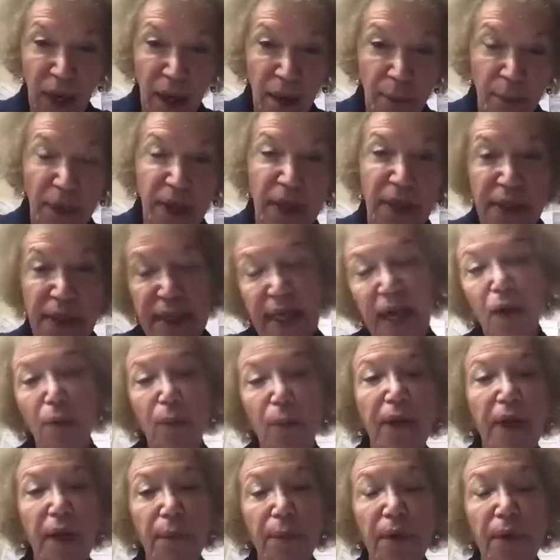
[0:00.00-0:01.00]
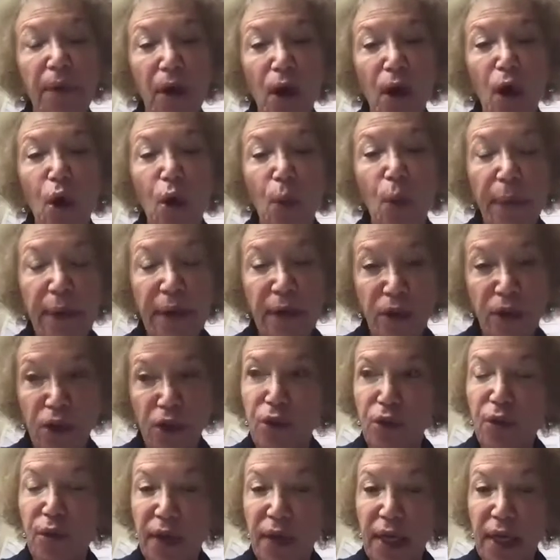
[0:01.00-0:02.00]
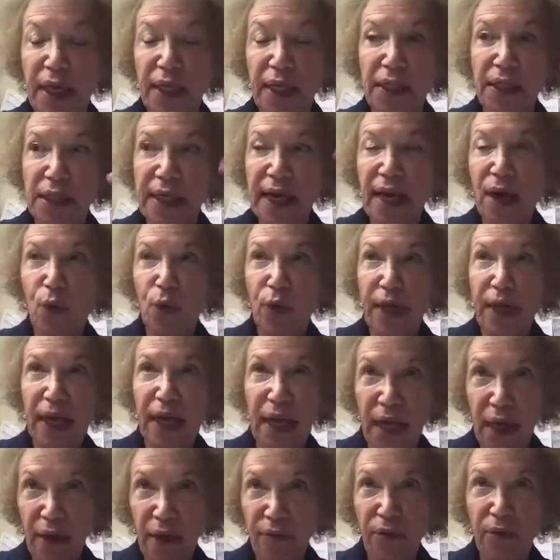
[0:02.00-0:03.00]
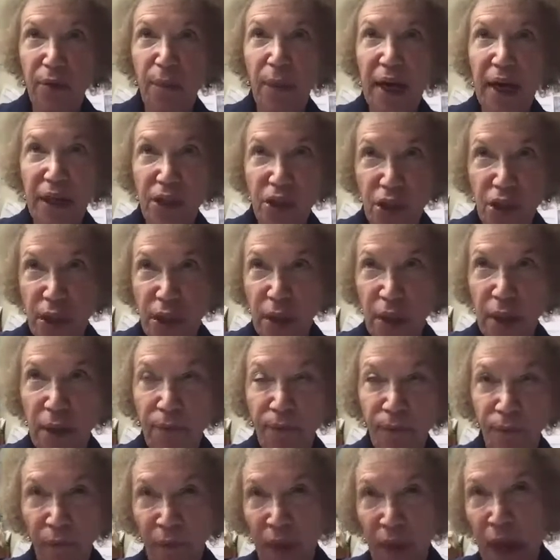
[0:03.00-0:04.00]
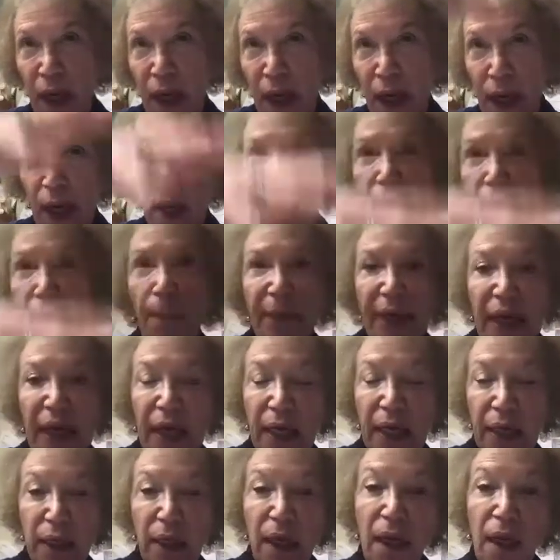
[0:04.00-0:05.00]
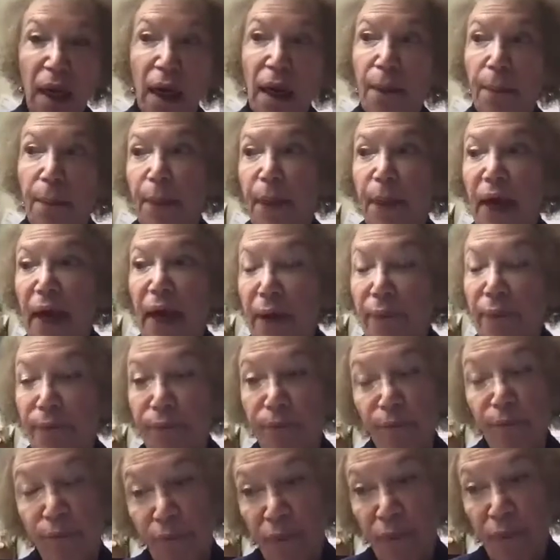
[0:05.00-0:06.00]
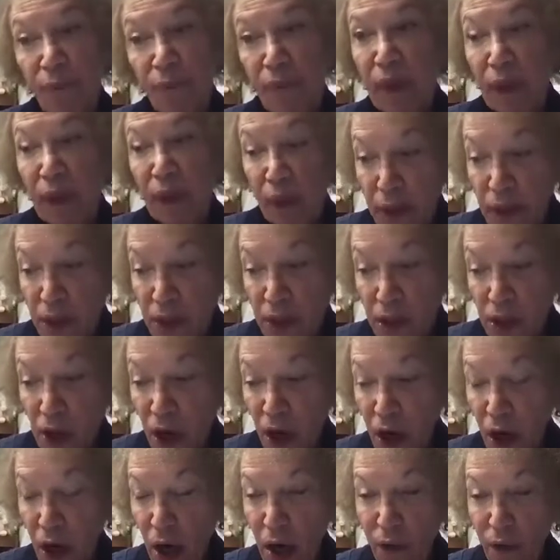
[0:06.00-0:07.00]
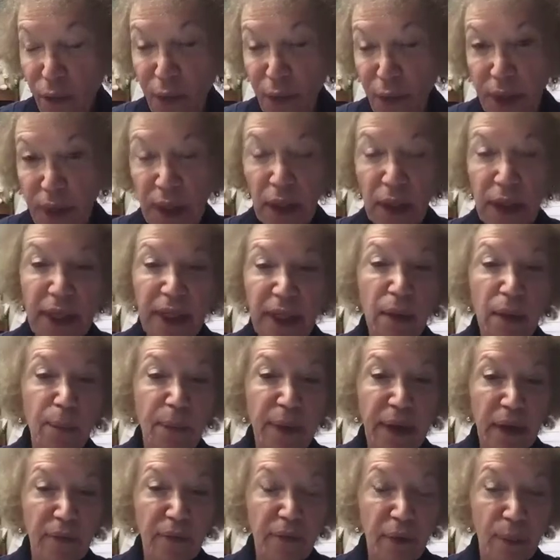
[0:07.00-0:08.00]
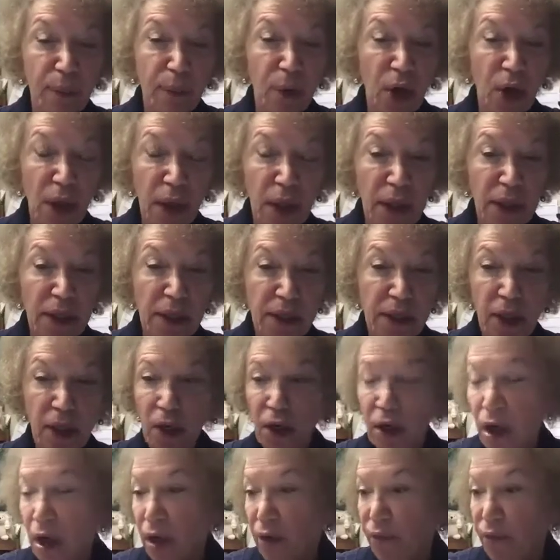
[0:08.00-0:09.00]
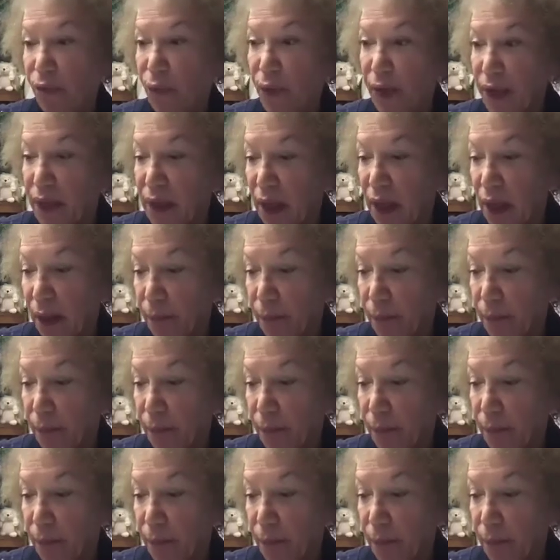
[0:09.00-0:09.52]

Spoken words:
because now people are open to things. Now we're getting information coming in. But start off with a little bit of a book. Start off with